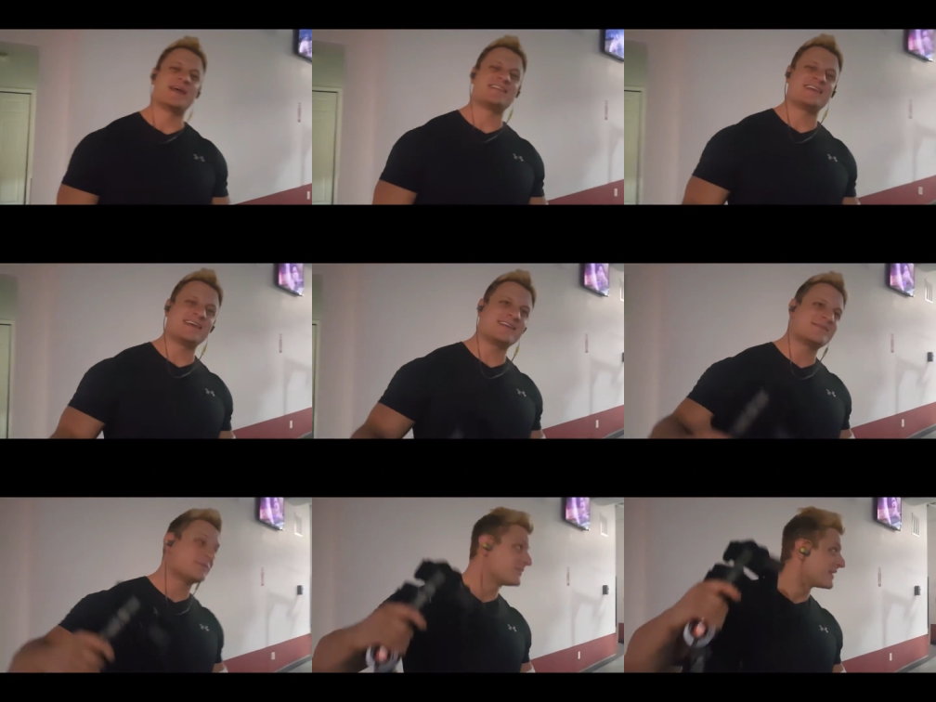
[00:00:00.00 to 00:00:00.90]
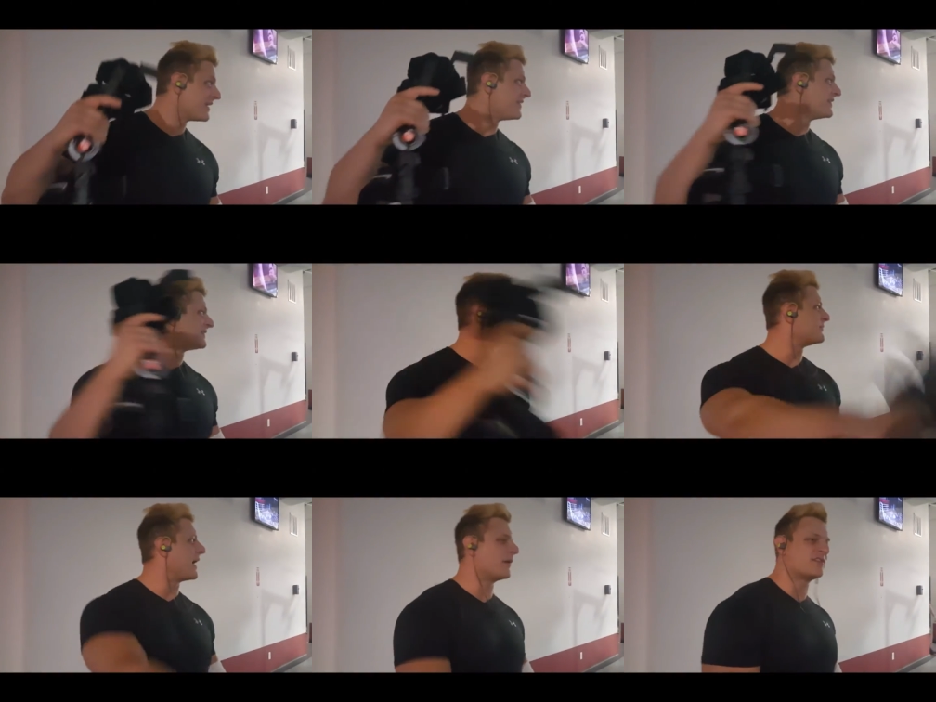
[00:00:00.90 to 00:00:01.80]
little by it. little. This is
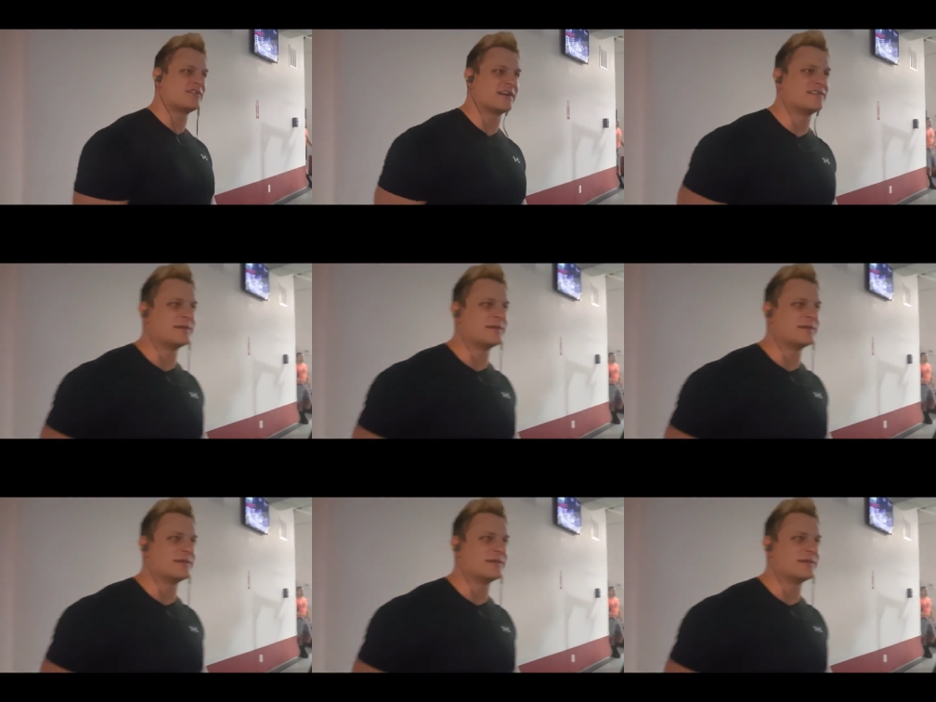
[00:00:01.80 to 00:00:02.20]
Power Strength